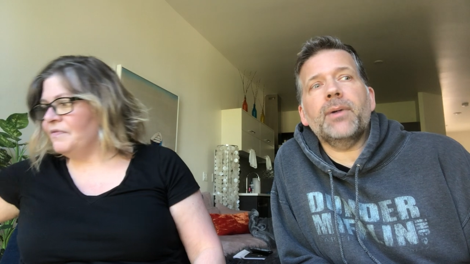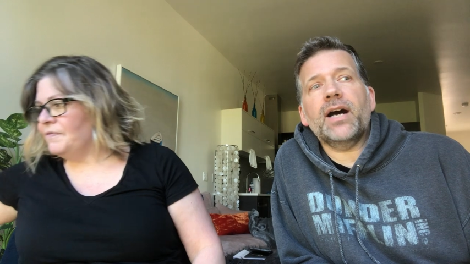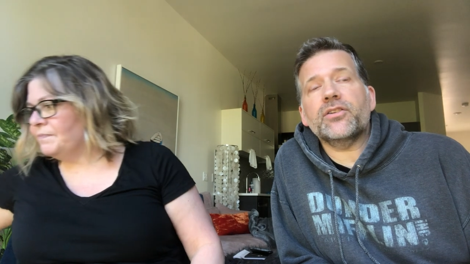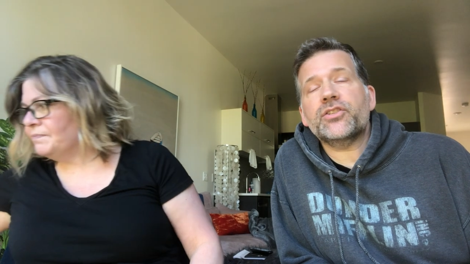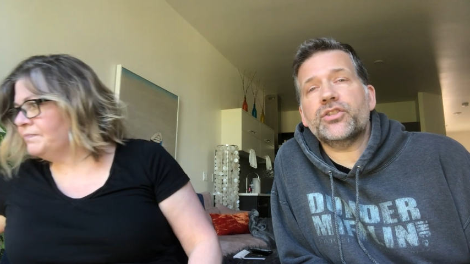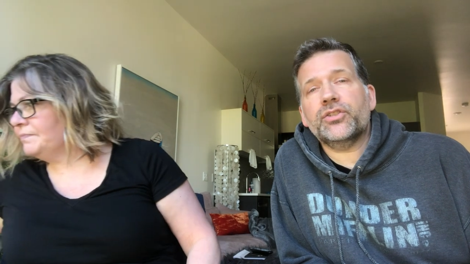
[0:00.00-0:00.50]

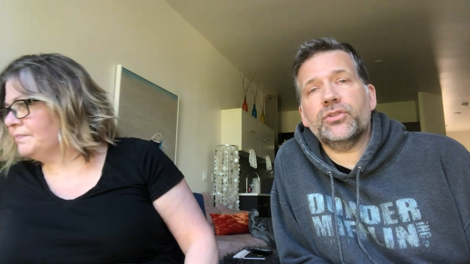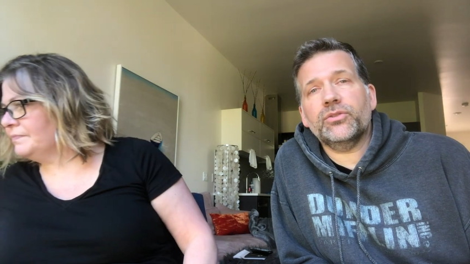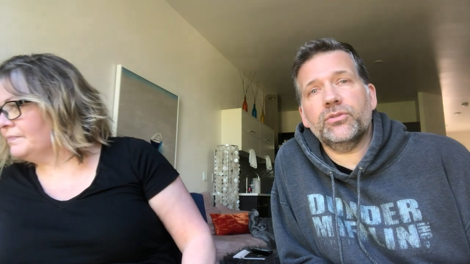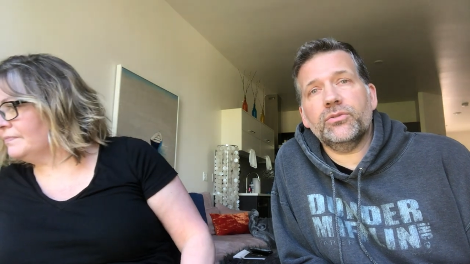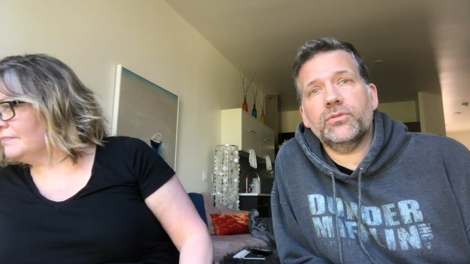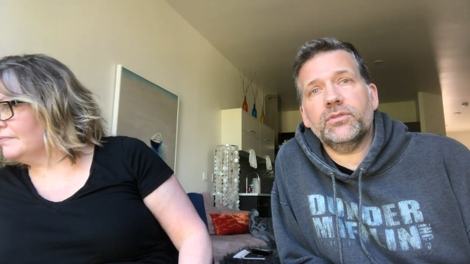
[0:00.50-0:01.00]
Speaker 1: about
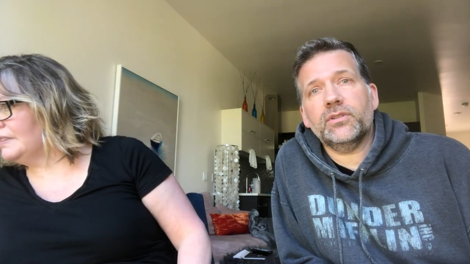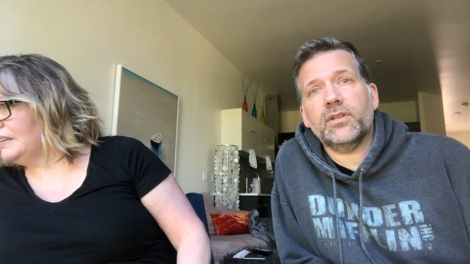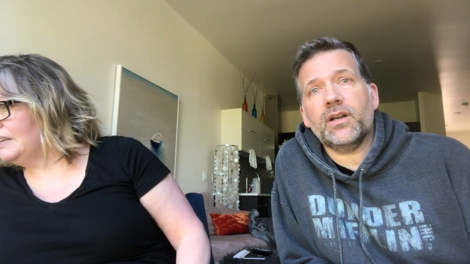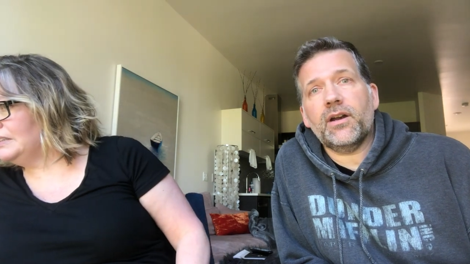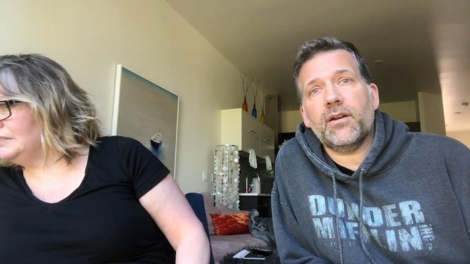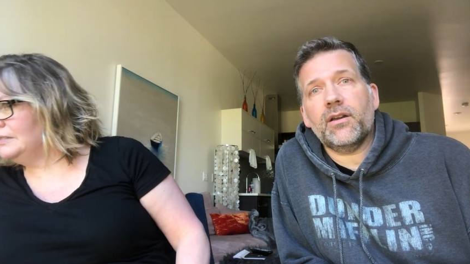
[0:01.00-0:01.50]
two
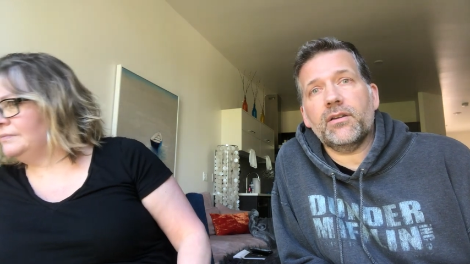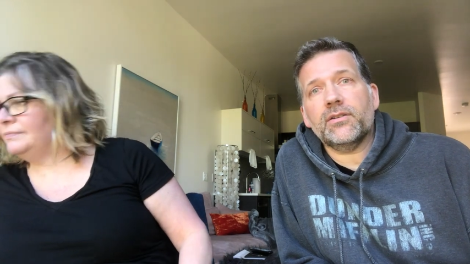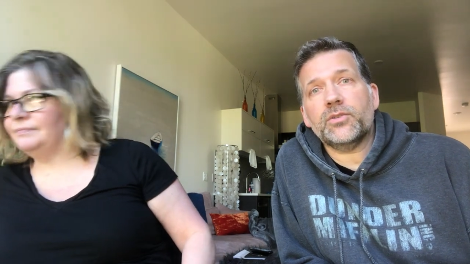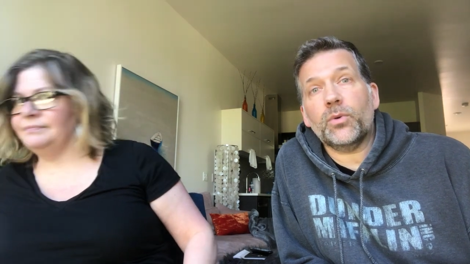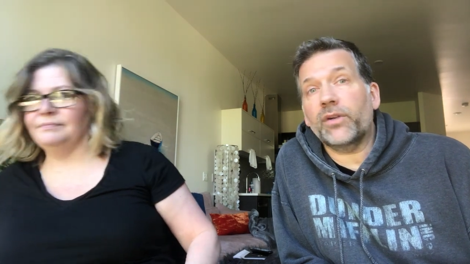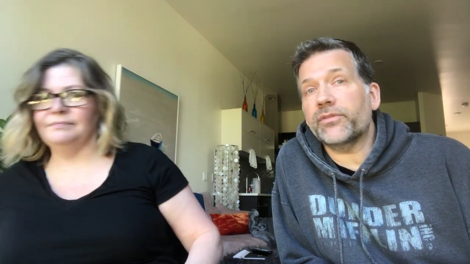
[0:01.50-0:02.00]

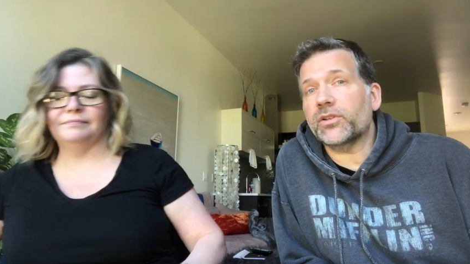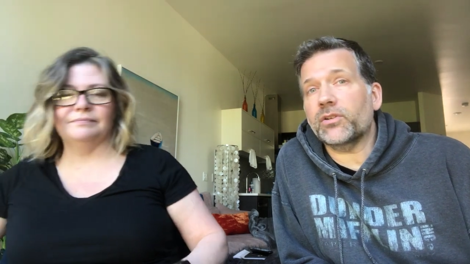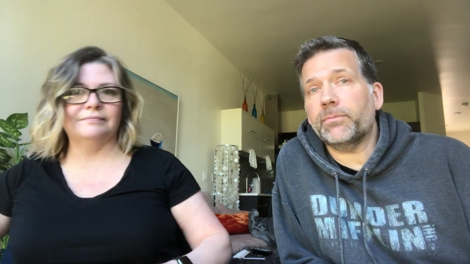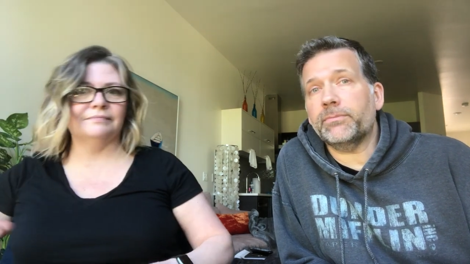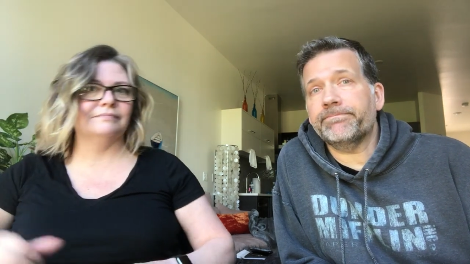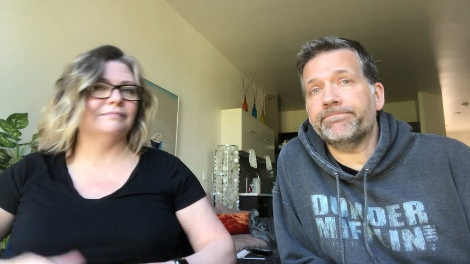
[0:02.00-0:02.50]
12 year
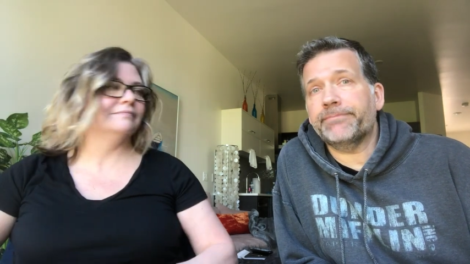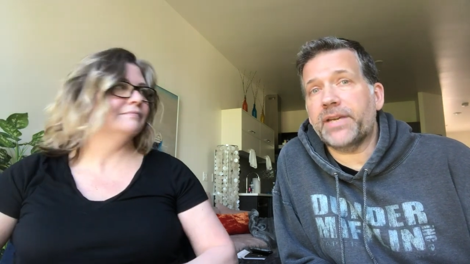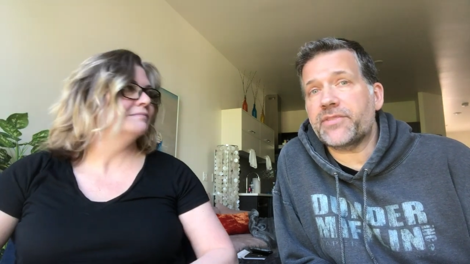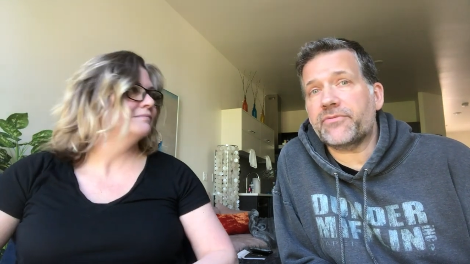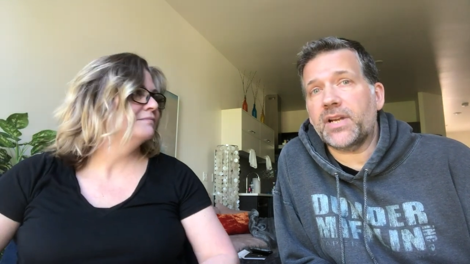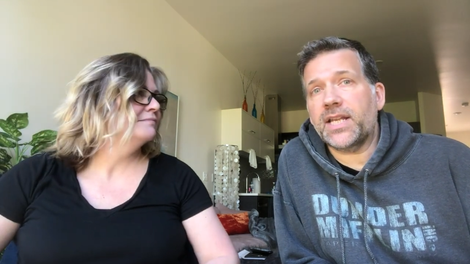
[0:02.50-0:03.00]
old
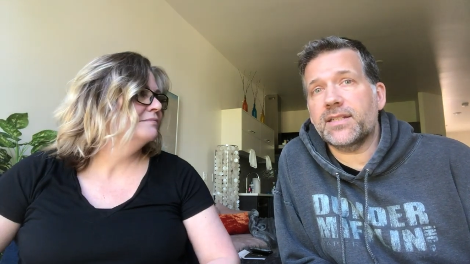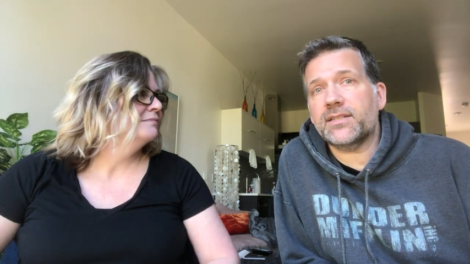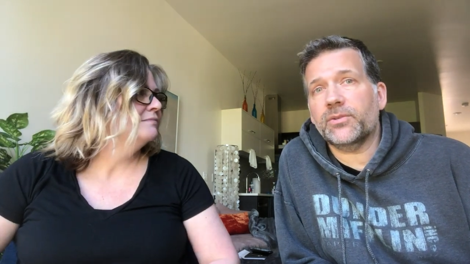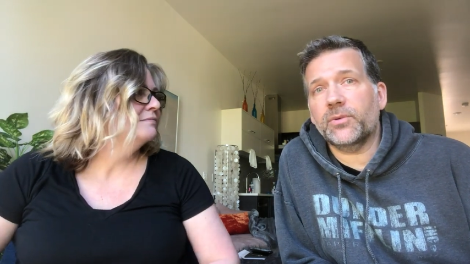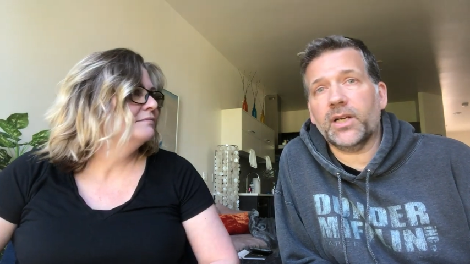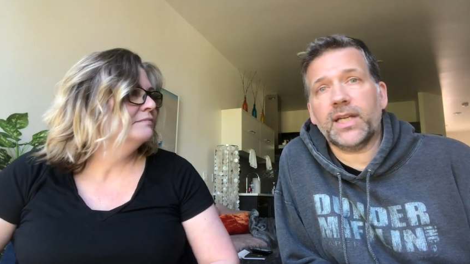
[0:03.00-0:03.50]
best friends
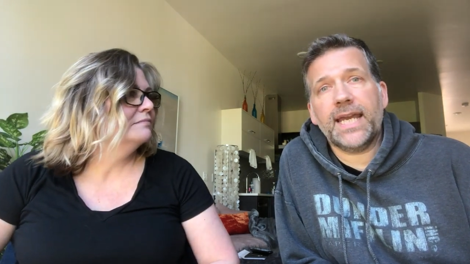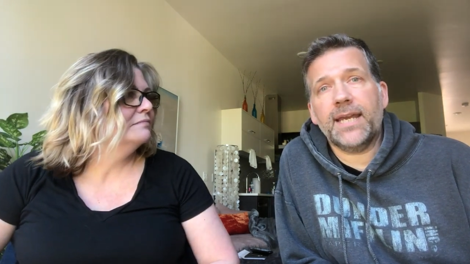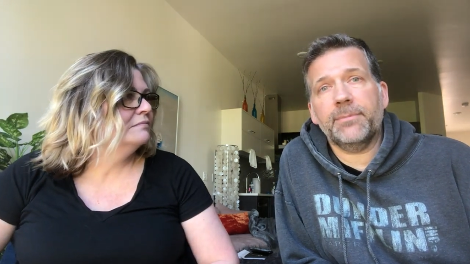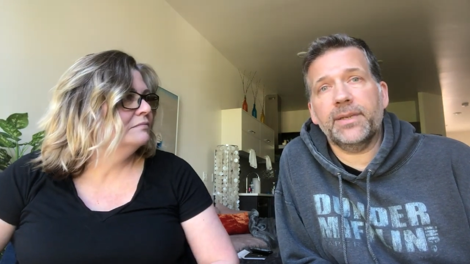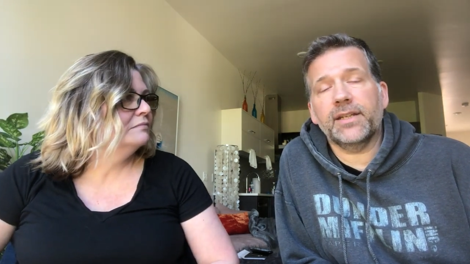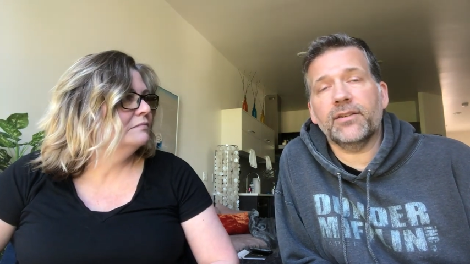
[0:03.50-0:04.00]
who are
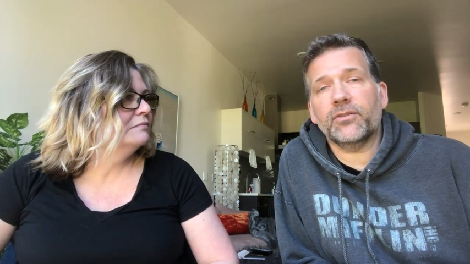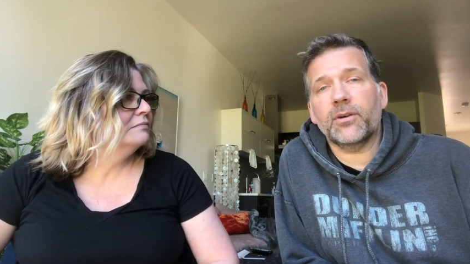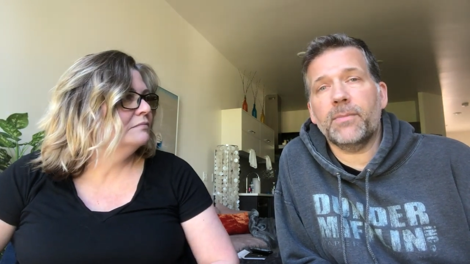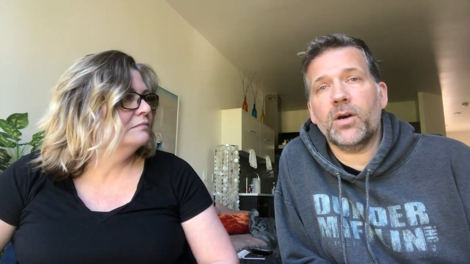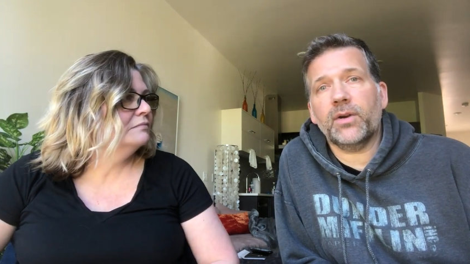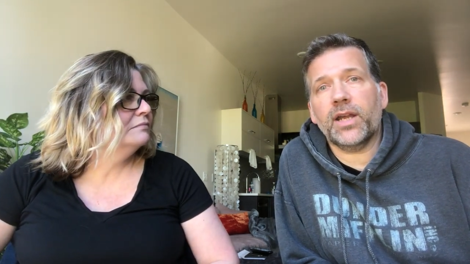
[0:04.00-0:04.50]
camping in a
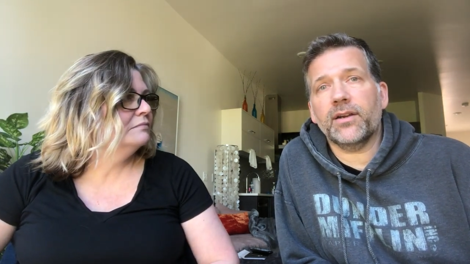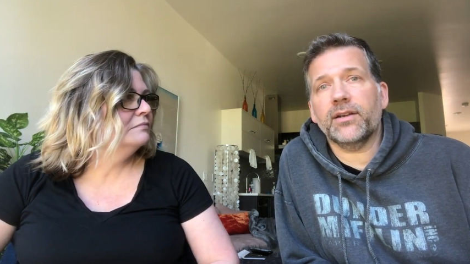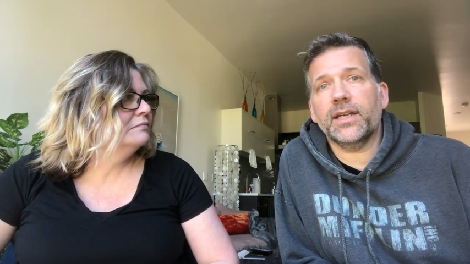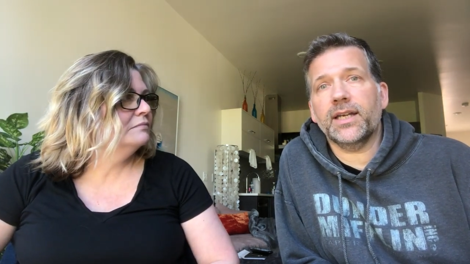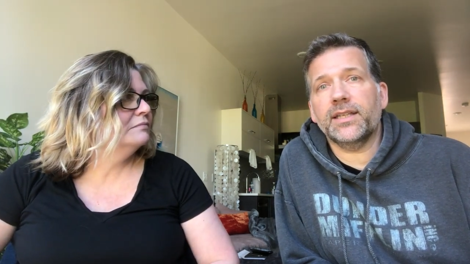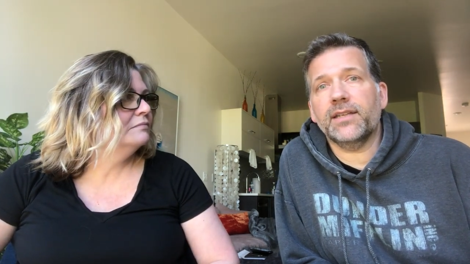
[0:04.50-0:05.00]
remote
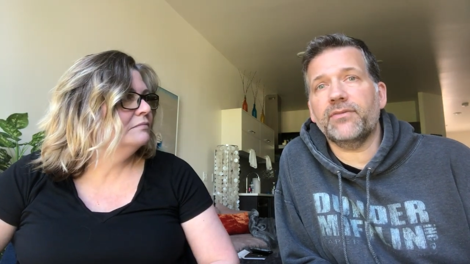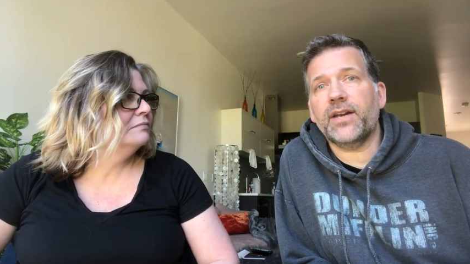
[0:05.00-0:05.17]
area and they